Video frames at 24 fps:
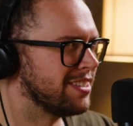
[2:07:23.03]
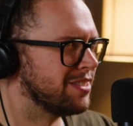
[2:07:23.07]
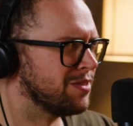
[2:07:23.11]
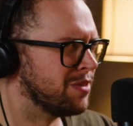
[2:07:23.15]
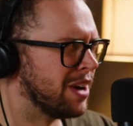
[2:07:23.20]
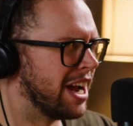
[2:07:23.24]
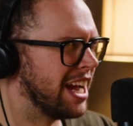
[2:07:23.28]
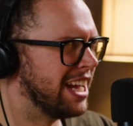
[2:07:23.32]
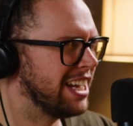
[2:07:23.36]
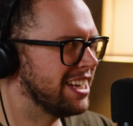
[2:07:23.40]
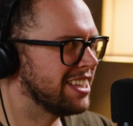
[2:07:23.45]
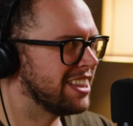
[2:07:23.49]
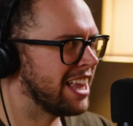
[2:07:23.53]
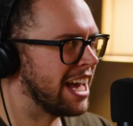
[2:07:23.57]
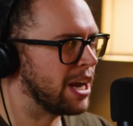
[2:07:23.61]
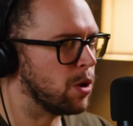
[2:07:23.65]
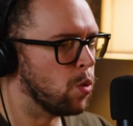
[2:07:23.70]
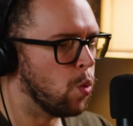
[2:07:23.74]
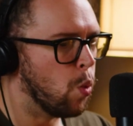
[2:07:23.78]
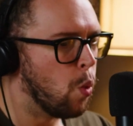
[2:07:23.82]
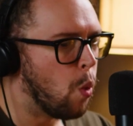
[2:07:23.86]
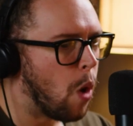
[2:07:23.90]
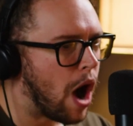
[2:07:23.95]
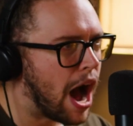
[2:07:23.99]
right like
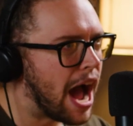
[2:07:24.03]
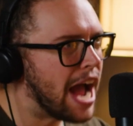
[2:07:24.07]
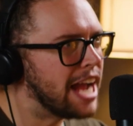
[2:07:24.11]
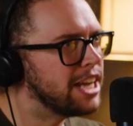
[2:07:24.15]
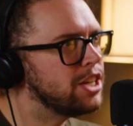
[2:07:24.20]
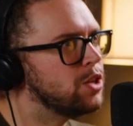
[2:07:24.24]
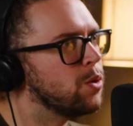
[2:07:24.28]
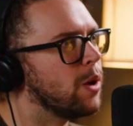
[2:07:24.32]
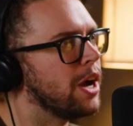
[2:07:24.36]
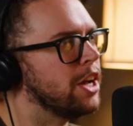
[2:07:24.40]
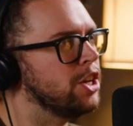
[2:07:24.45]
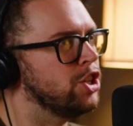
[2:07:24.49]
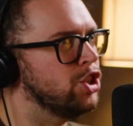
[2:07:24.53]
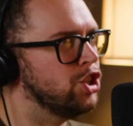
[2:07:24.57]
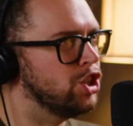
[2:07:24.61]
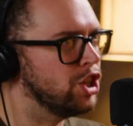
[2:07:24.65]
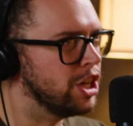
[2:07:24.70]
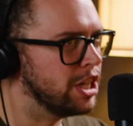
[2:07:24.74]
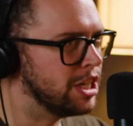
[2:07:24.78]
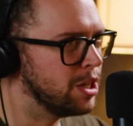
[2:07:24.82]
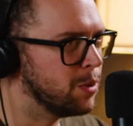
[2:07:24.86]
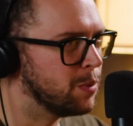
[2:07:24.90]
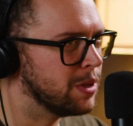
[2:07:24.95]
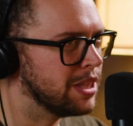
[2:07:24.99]
why do i
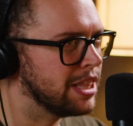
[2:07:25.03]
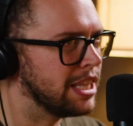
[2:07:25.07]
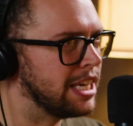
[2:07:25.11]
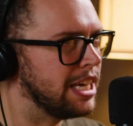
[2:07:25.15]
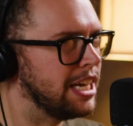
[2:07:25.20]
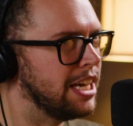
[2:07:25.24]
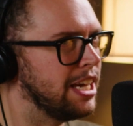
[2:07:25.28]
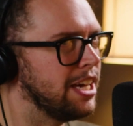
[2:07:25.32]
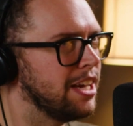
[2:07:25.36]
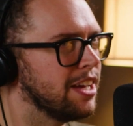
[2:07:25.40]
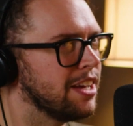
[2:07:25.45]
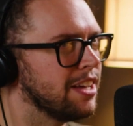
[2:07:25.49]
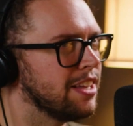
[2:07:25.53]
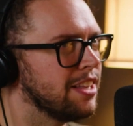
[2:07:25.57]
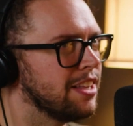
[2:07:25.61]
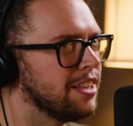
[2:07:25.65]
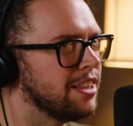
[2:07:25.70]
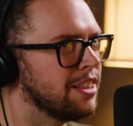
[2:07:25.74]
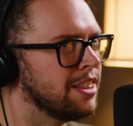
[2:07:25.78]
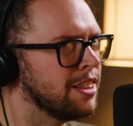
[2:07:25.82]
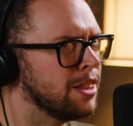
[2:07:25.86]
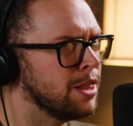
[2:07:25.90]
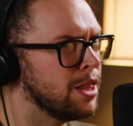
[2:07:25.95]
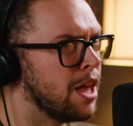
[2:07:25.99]
genuinely
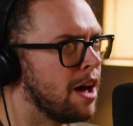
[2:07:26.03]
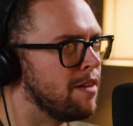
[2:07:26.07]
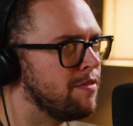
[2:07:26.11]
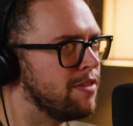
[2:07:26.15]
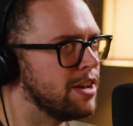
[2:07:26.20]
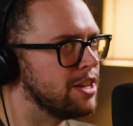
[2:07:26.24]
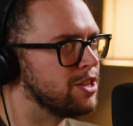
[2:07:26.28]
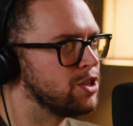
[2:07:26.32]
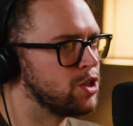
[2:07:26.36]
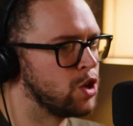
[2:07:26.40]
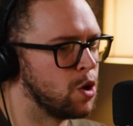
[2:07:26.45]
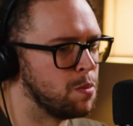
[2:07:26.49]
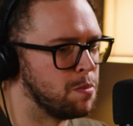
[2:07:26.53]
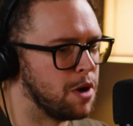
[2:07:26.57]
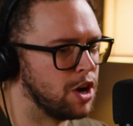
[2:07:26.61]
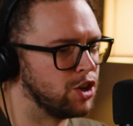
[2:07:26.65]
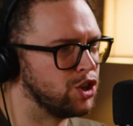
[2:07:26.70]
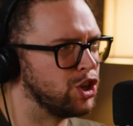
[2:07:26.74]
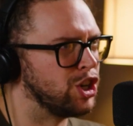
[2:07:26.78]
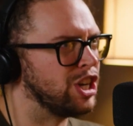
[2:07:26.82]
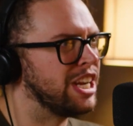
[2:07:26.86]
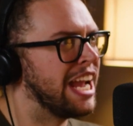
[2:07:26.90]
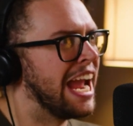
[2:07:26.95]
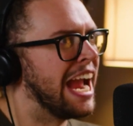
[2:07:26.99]
love it so
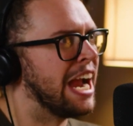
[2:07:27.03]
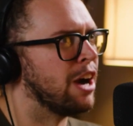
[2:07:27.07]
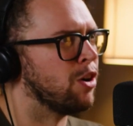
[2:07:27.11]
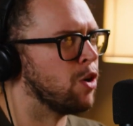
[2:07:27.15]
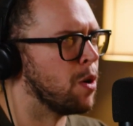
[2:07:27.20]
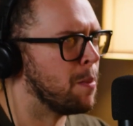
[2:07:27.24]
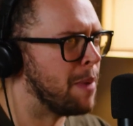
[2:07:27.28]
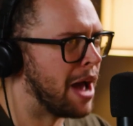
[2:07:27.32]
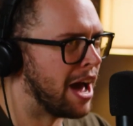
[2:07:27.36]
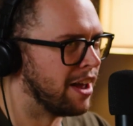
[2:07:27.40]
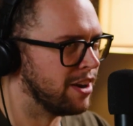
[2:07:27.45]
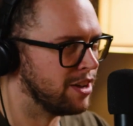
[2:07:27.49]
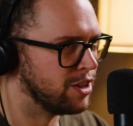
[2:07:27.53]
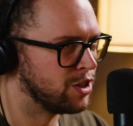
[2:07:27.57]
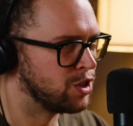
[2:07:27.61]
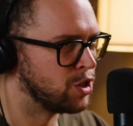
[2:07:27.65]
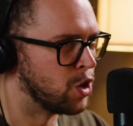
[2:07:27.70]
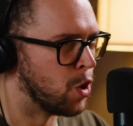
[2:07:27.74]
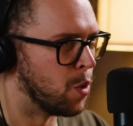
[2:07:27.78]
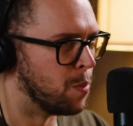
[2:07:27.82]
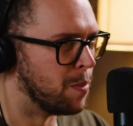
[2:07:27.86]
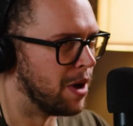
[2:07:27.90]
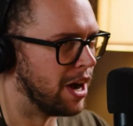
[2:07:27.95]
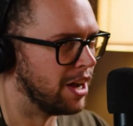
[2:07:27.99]
much and care about it
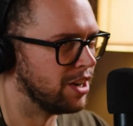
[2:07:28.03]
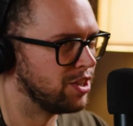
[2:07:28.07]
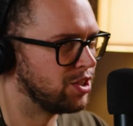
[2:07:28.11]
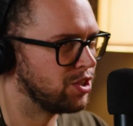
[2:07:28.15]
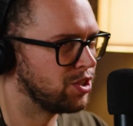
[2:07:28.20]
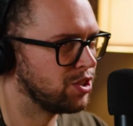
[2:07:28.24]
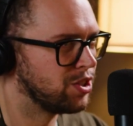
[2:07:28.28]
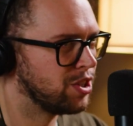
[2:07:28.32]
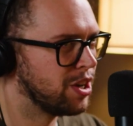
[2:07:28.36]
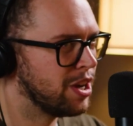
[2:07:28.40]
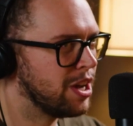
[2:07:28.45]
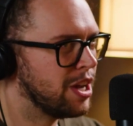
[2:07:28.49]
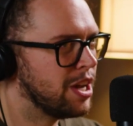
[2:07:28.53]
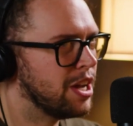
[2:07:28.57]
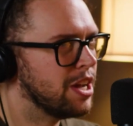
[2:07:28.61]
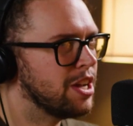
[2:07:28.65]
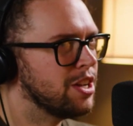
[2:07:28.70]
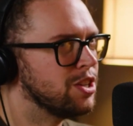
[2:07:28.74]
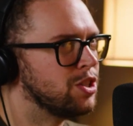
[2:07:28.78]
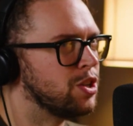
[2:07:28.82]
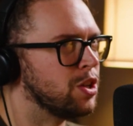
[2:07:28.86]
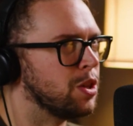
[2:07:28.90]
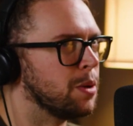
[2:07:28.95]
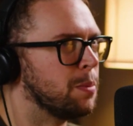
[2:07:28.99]
so much
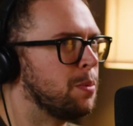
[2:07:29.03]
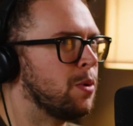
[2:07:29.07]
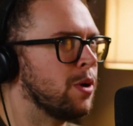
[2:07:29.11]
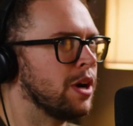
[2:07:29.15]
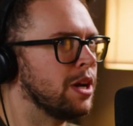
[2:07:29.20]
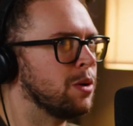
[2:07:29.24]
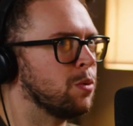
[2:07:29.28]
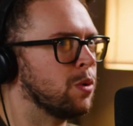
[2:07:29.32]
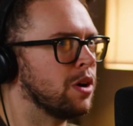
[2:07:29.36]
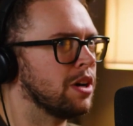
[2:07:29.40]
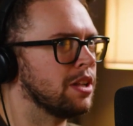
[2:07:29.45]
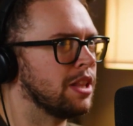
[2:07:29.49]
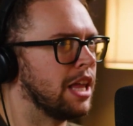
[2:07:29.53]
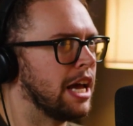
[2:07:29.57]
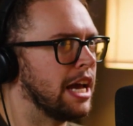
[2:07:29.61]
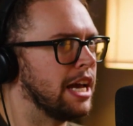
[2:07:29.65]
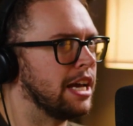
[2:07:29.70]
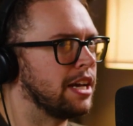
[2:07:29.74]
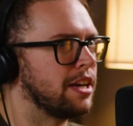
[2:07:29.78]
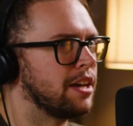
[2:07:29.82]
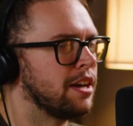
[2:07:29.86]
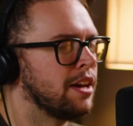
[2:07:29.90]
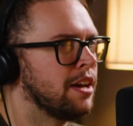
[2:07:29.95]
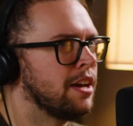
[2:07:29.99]
to the point where
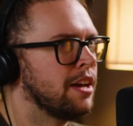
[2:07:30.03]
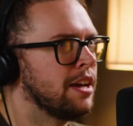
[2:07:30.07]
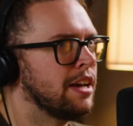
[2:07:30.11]
like